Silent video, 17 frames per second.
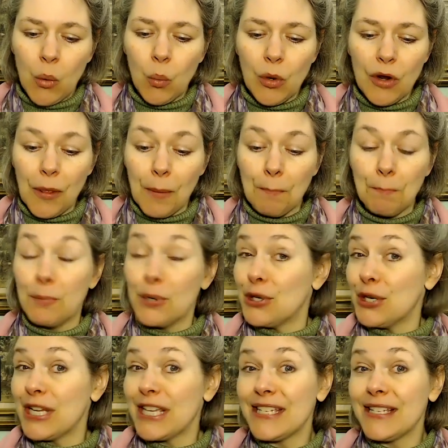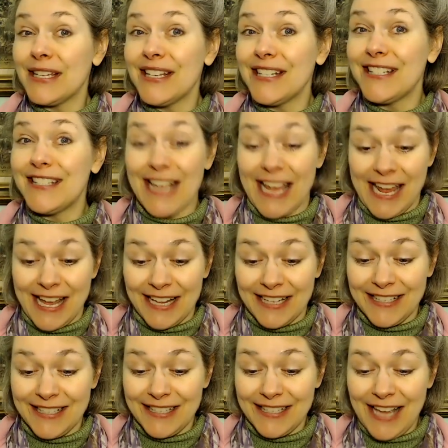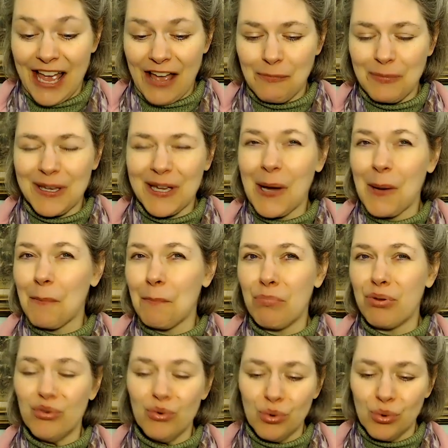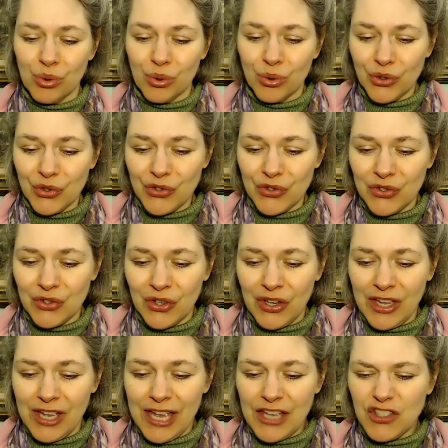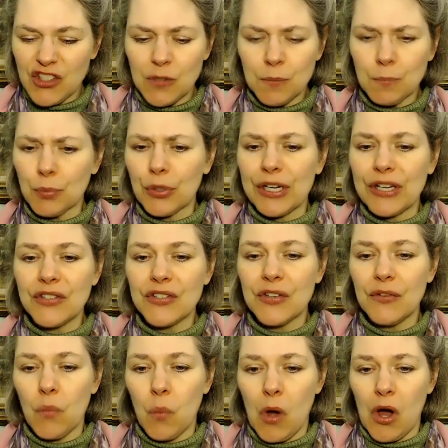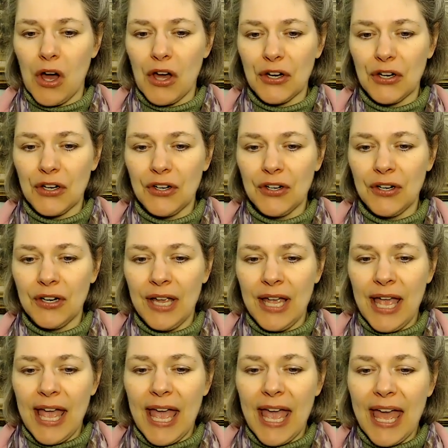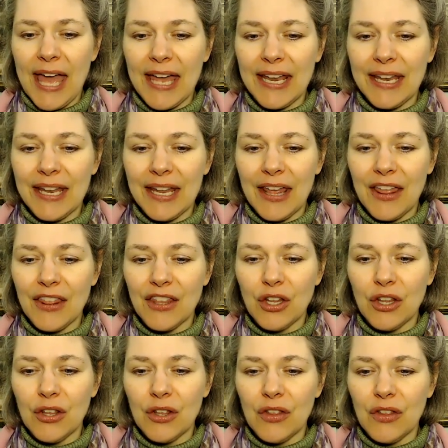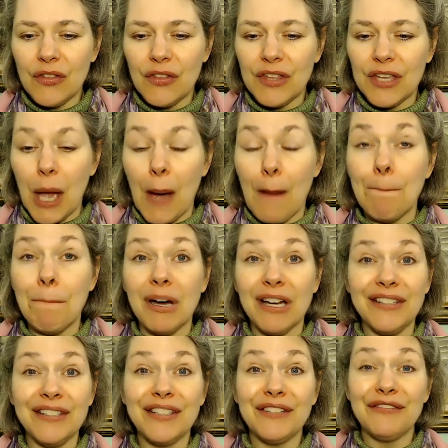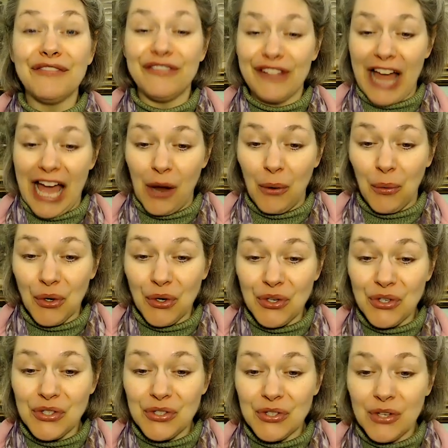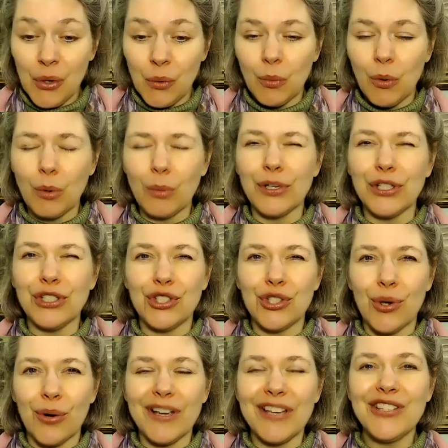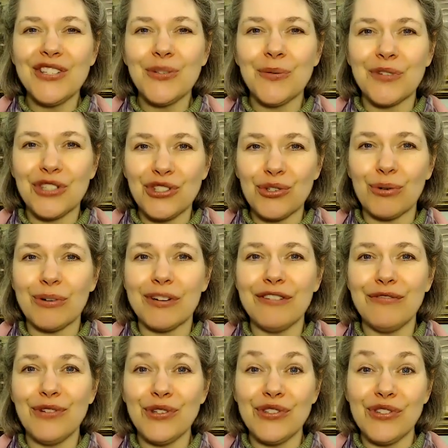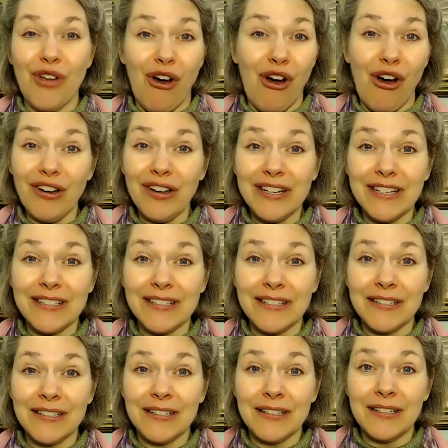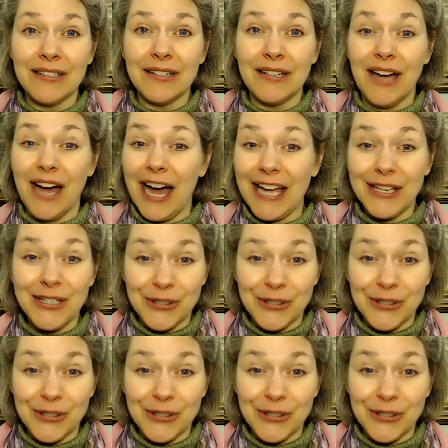where the burning sands have become pools, springs of water, and the abundant flowers will rejoice with joyful song? I